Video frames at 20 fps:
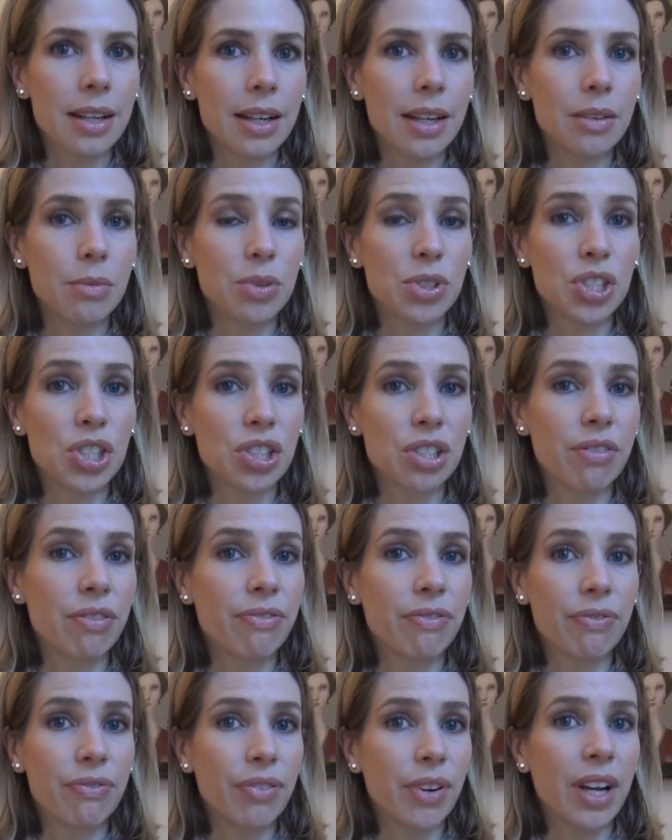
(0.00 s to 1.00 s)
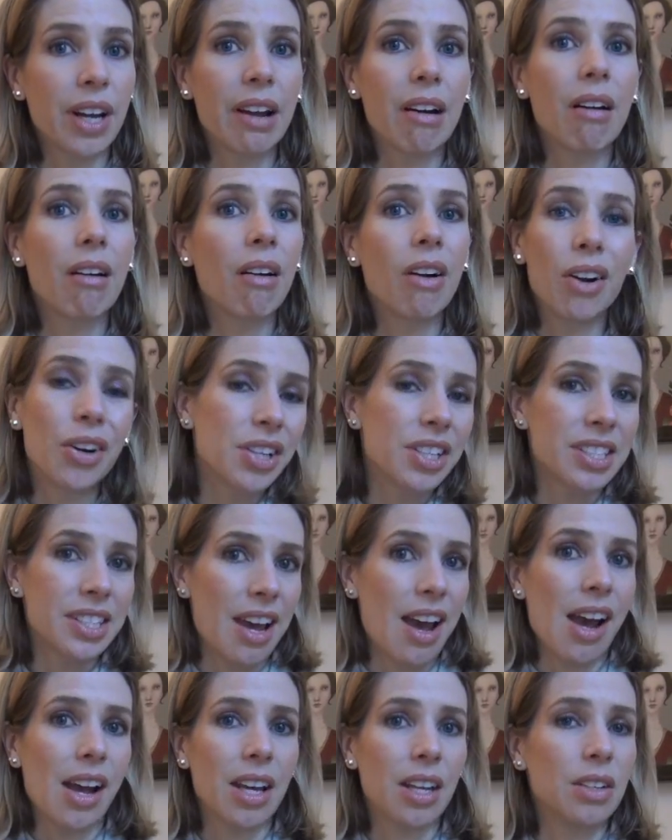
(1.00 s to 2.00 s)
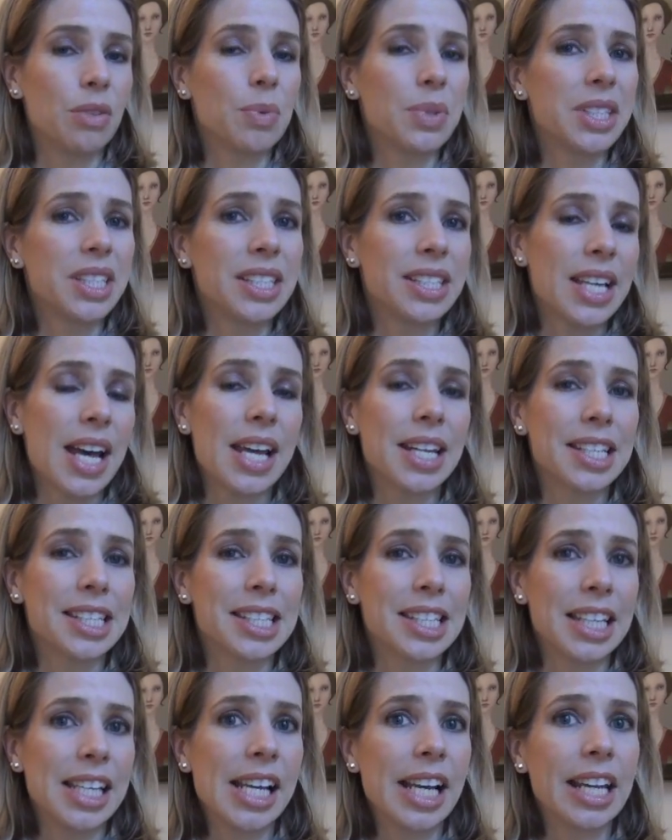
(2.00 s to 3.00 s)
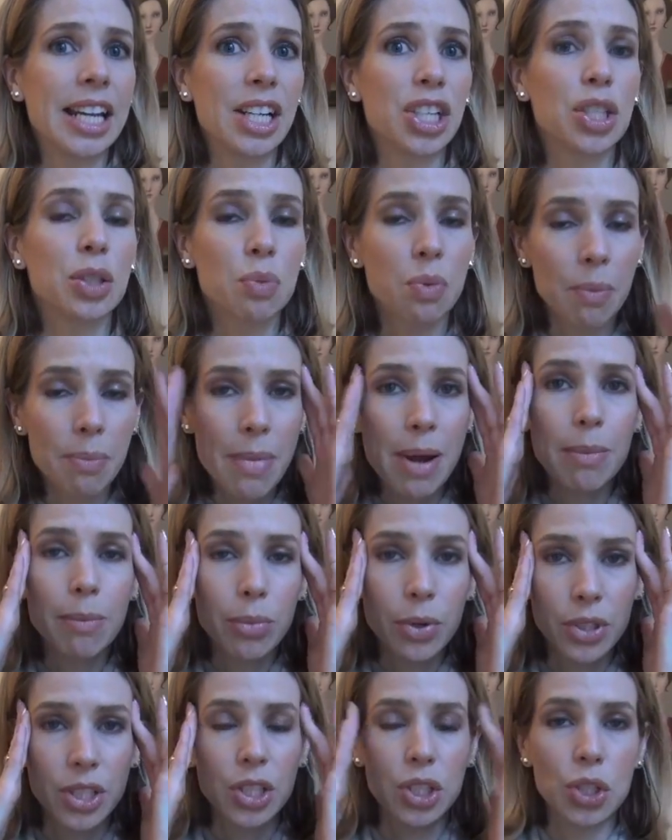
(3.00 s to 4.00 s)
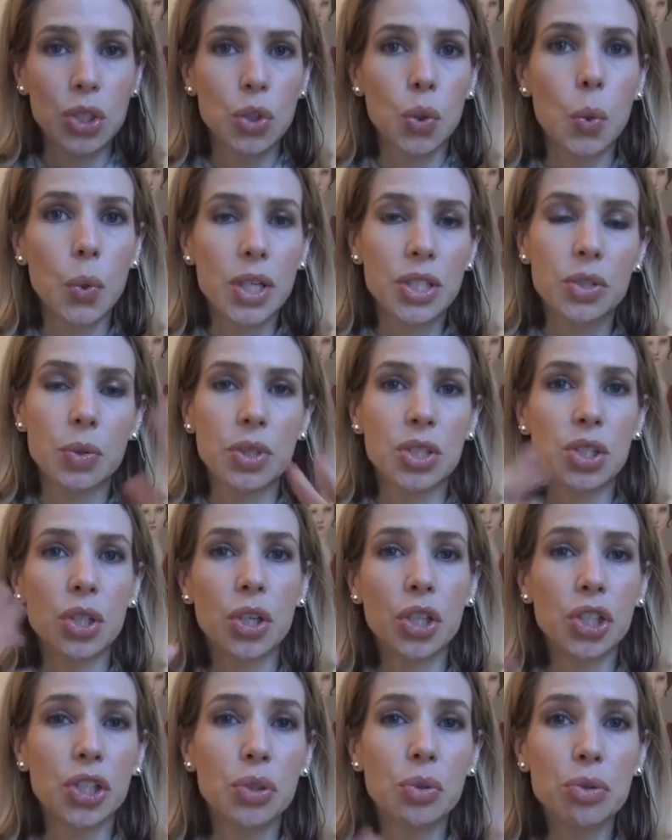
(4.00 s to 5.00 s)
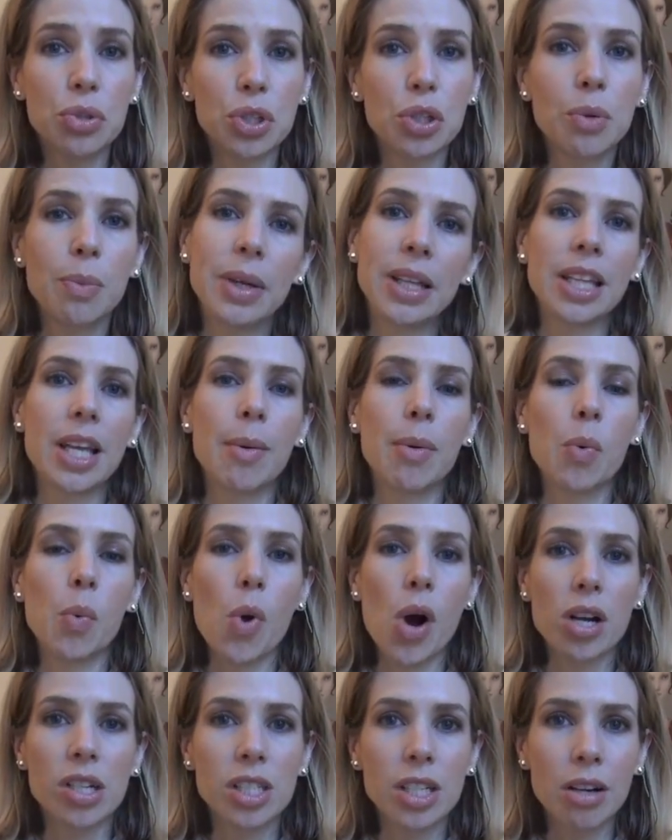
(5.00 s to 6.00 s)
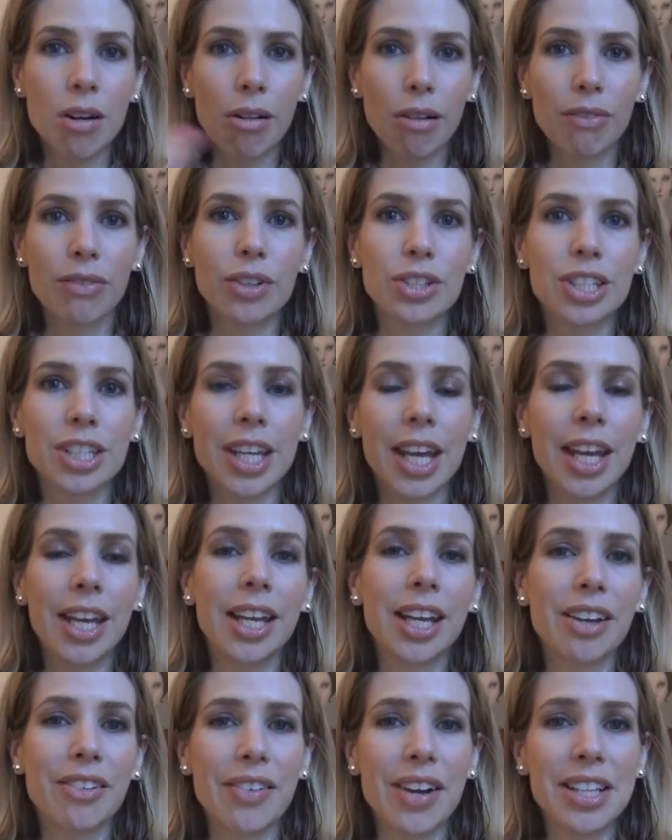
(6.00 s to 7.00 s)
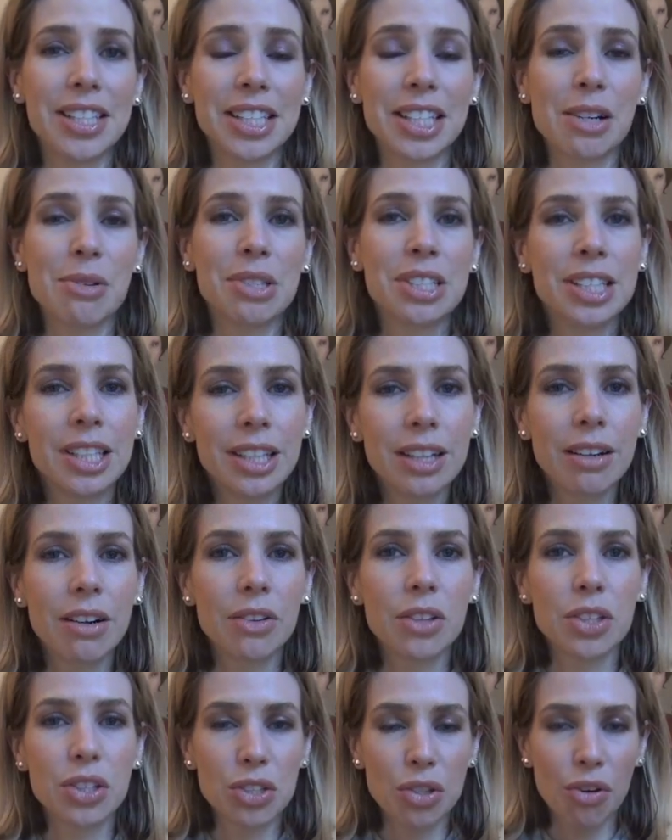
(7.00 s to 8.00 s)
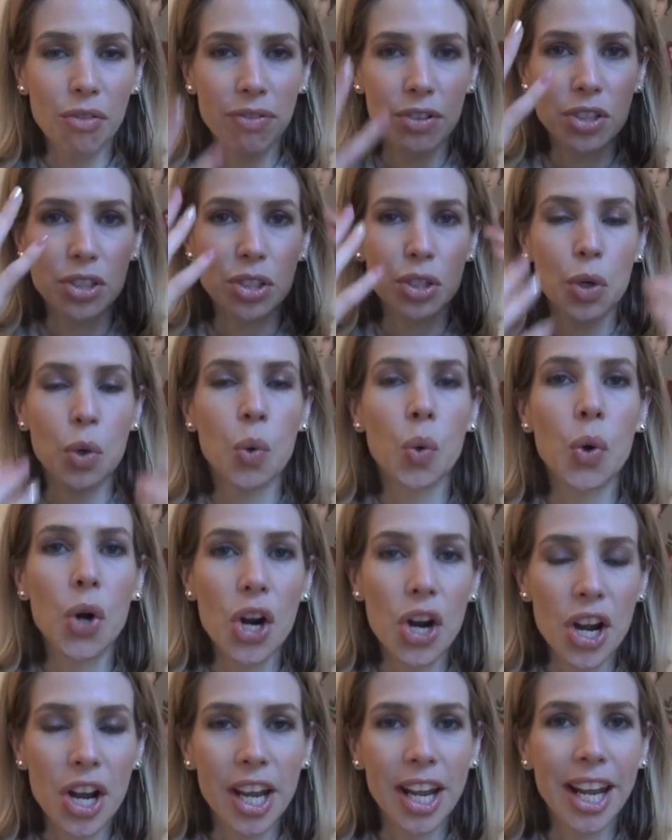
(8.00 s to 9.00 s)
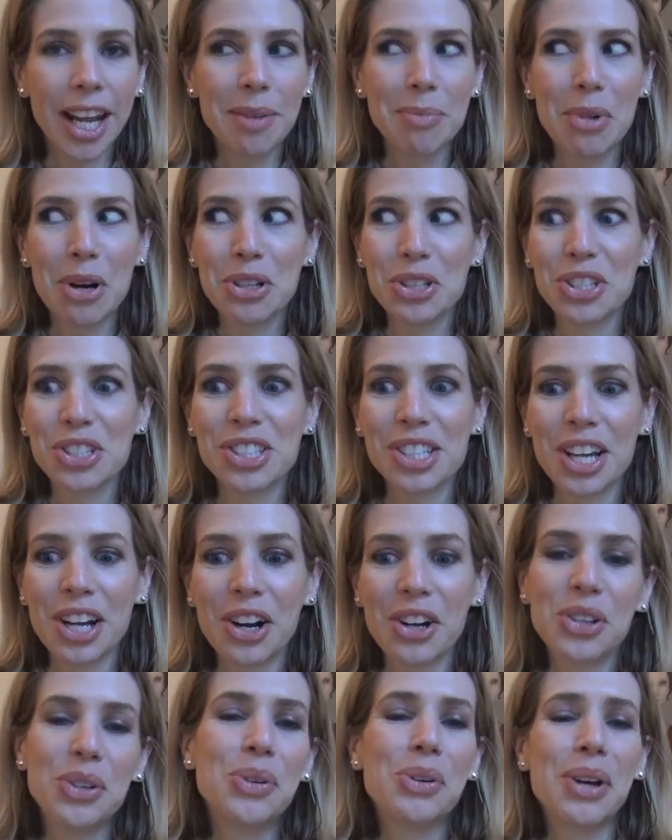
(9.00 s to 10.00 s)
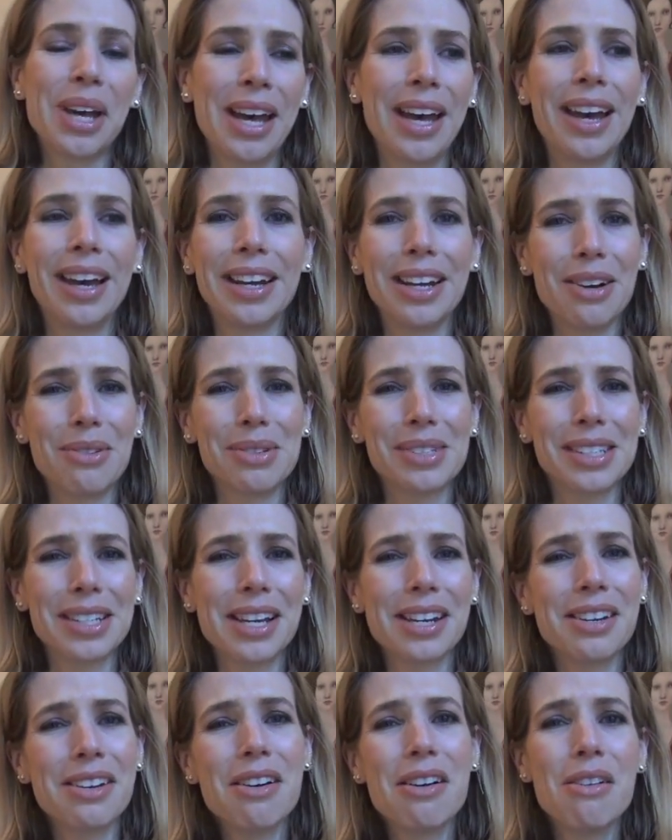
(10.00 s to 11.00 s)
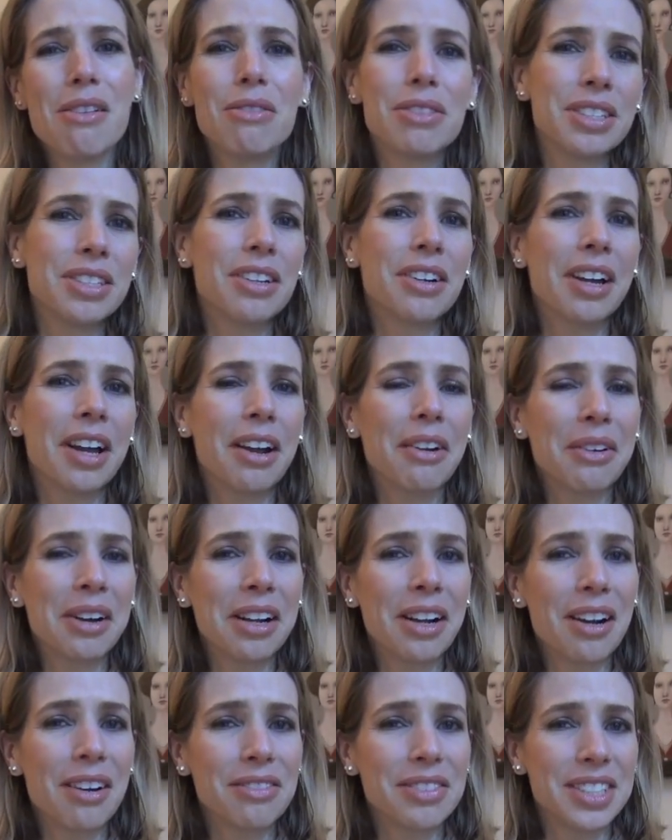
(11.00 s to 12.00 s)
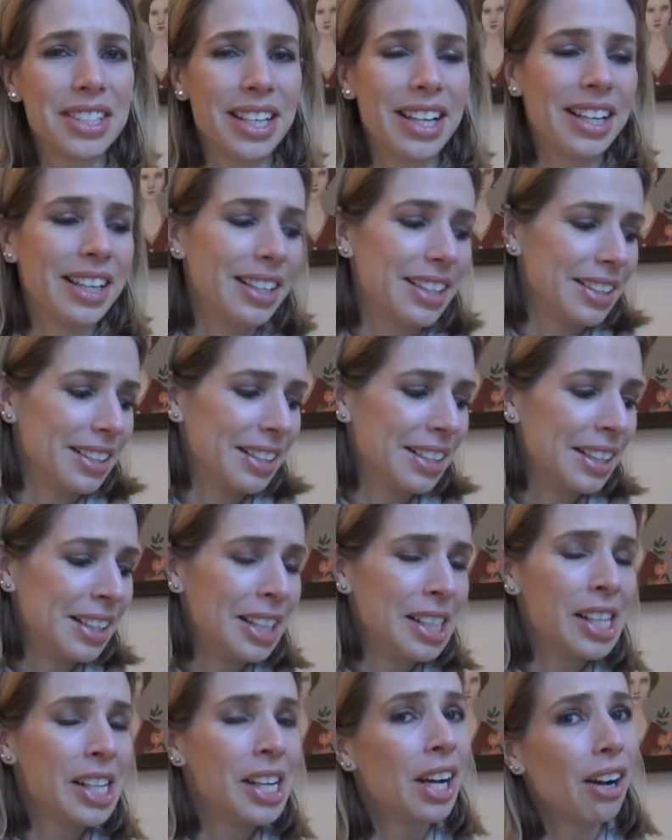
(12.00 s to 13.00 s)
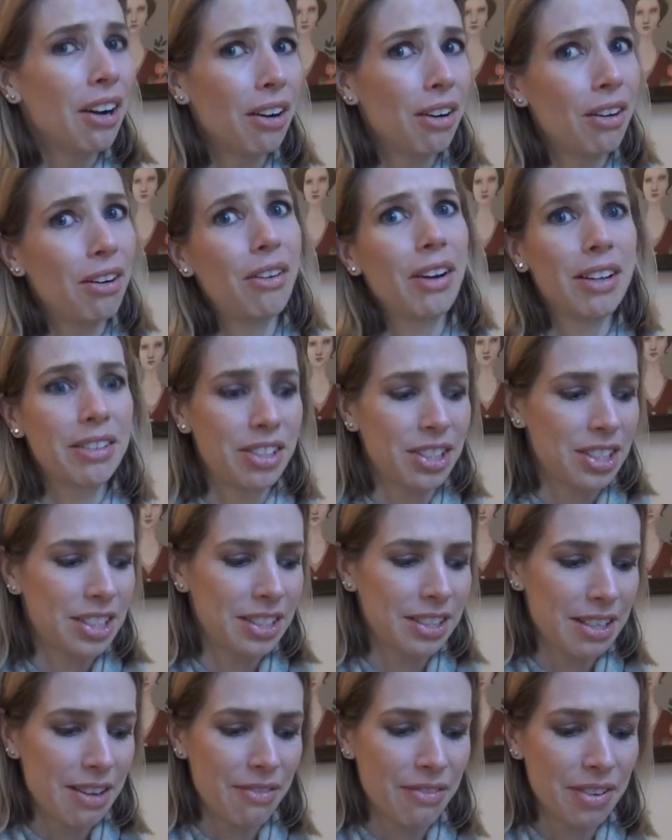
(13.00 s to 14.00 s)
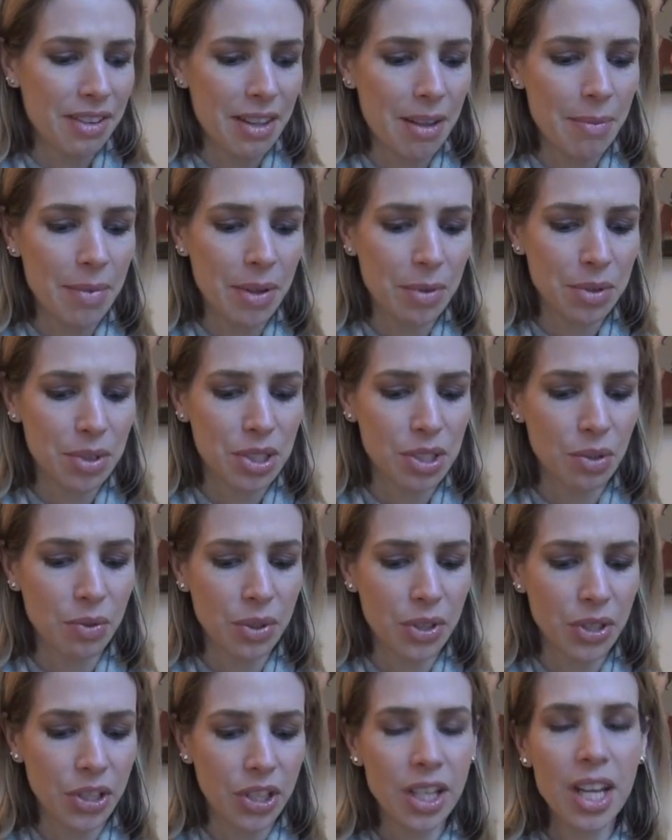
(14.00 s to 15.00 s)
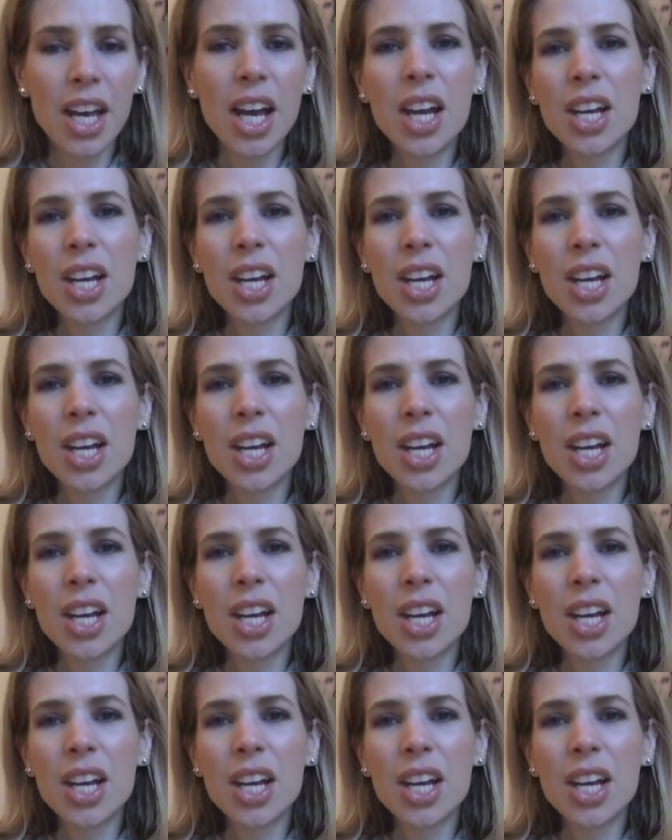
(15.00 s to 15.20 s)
It was just a heart attack, and it was the saddest thing. And I just remembered this story, so I started YouTubing them and watching all of their skating events, and I was sitting on the sofa just crying, and Martin was like, are you okay? And I was like, no, Sergei Grinkov's dead. And oh, I just loved them. They were so good.